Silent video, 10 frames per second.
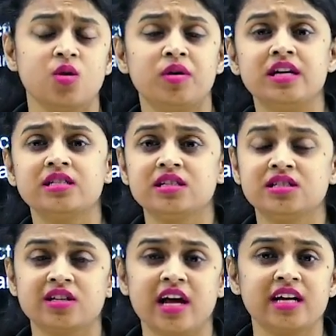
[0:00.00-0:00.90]
when he's
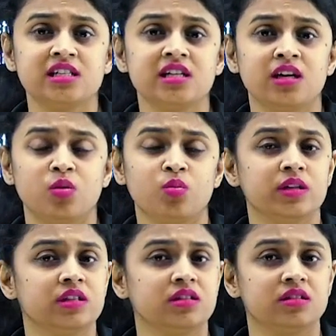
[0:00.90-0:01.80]
interacting
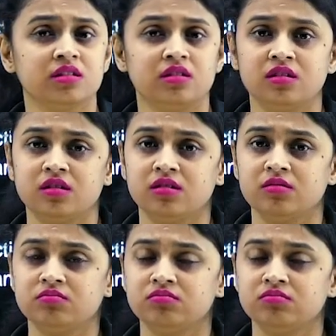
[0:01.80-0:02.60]
with uh,